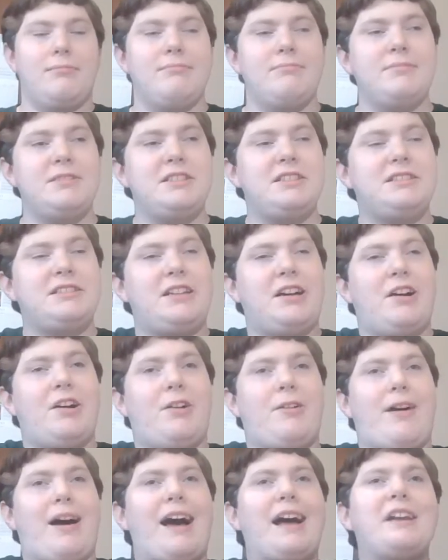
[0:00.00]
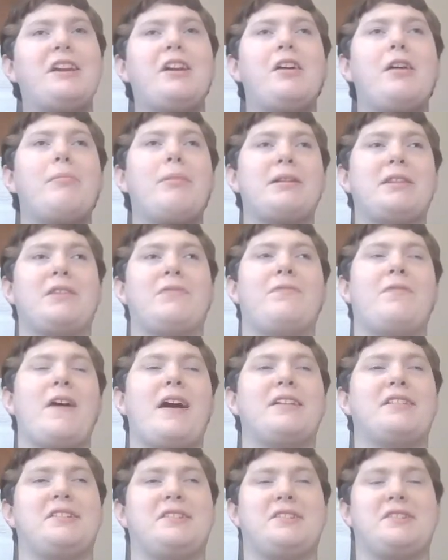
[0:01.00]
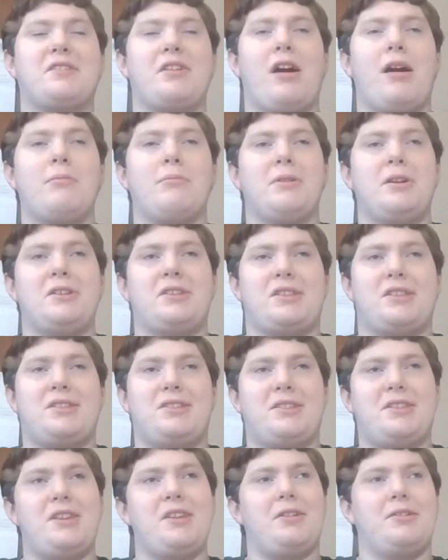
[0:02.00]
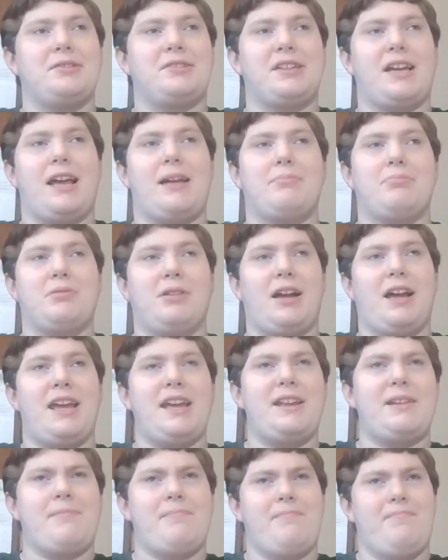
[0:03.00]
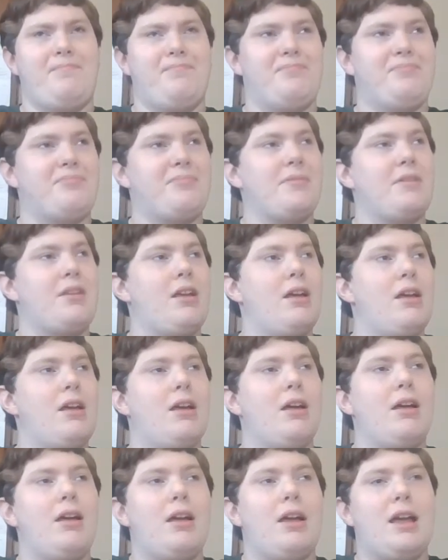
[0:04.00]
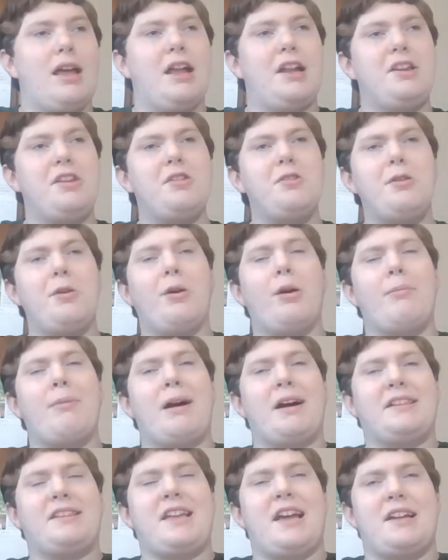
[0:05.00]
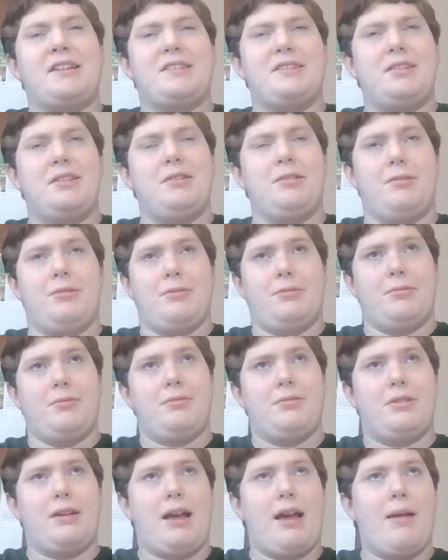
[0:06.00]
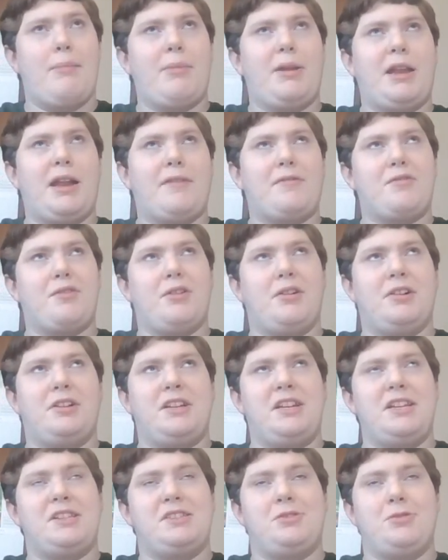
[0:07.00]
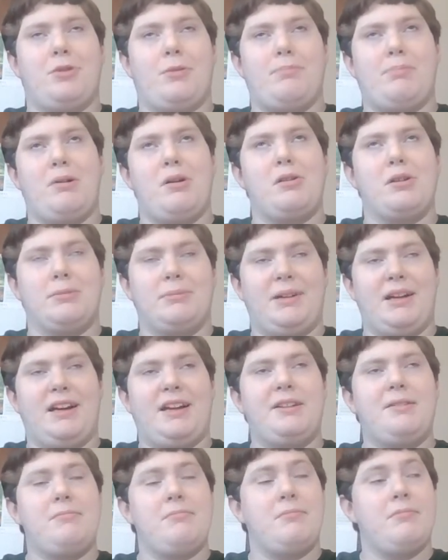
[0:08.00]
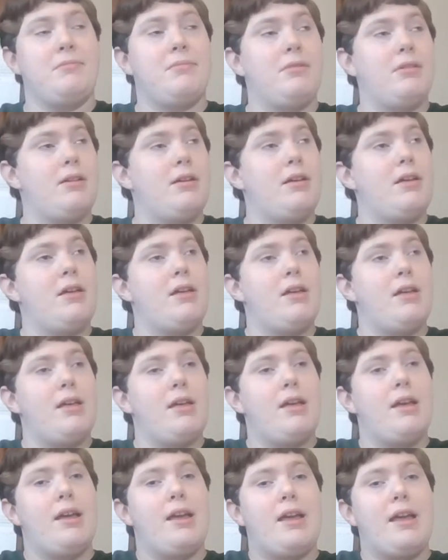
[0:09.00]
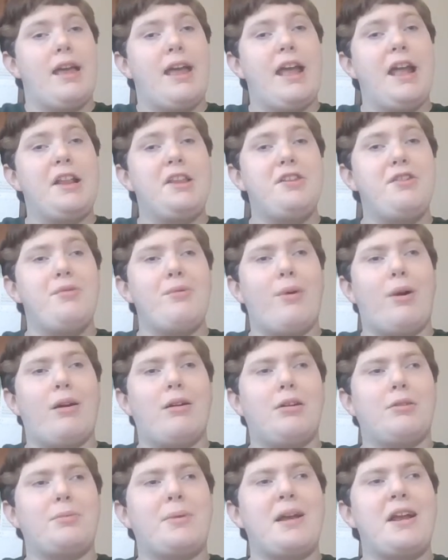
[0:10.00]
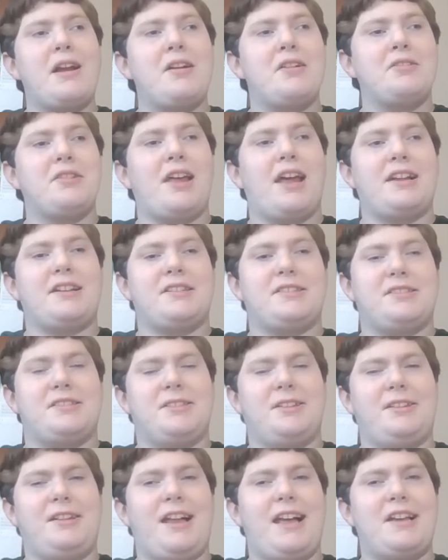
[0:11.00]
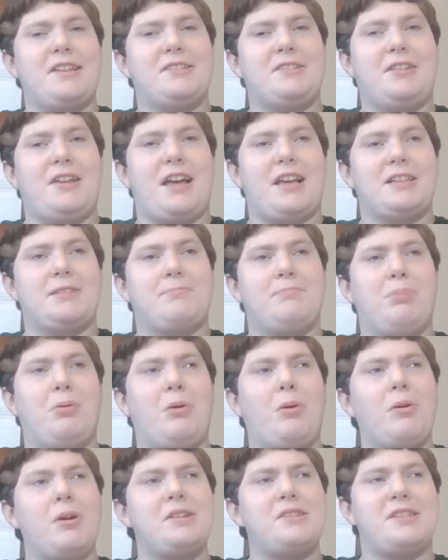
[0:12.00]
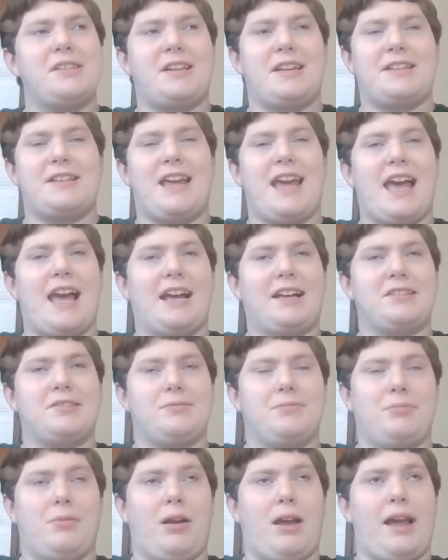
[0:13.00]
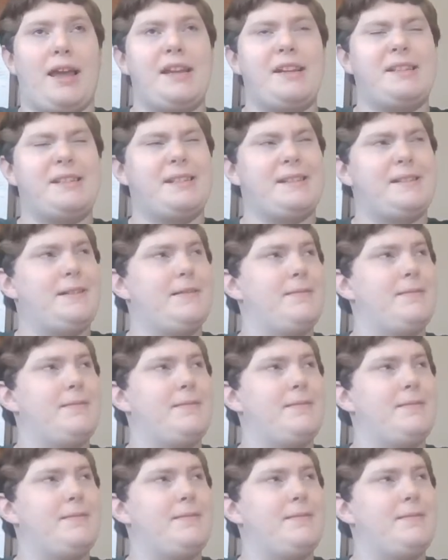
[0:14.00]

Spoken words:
I know about the fact that Skarmory's a steel type, right? And you know about that too. I mean, after all, it is your Pokemon. And you are aware that Salazzle has poison attacks, right?